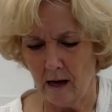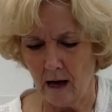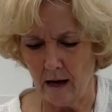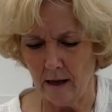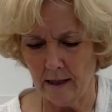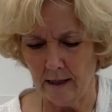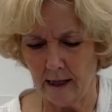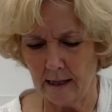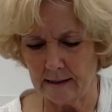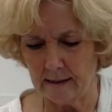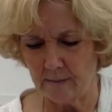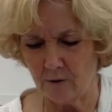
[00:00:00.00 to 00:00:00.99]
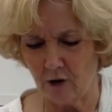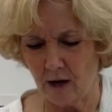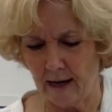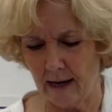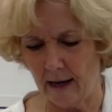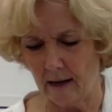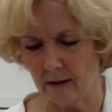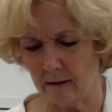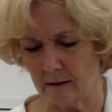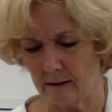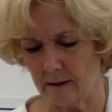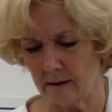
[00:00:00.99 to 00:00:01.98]
I'm going to cut some
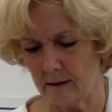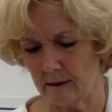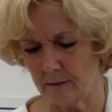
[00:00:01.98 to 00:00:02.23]
triangles.